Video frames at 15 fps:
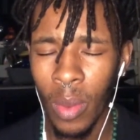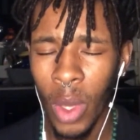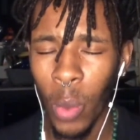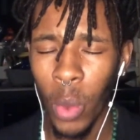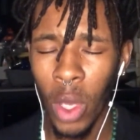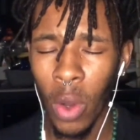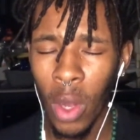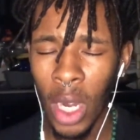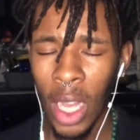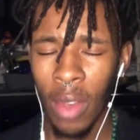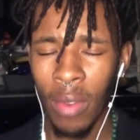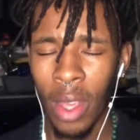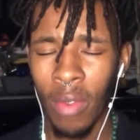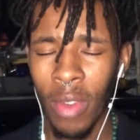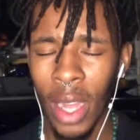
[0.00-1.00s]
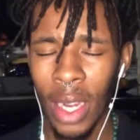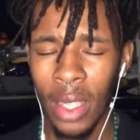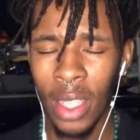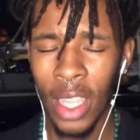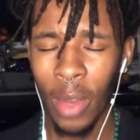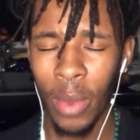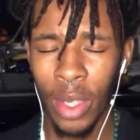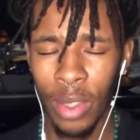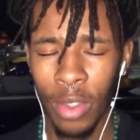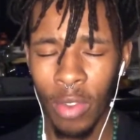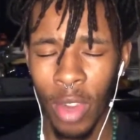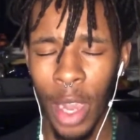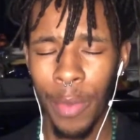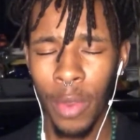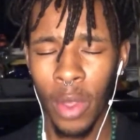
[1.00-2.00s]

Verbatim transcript: We all have a reality that we subscribe to.